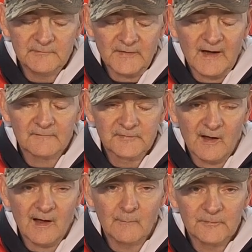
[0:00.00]
5
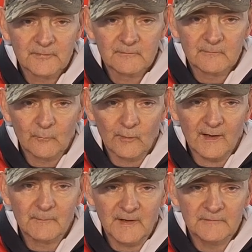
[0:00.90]
times what
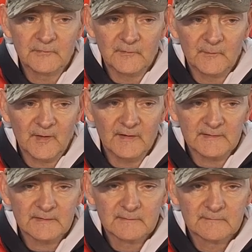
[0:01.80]
I paid for the bike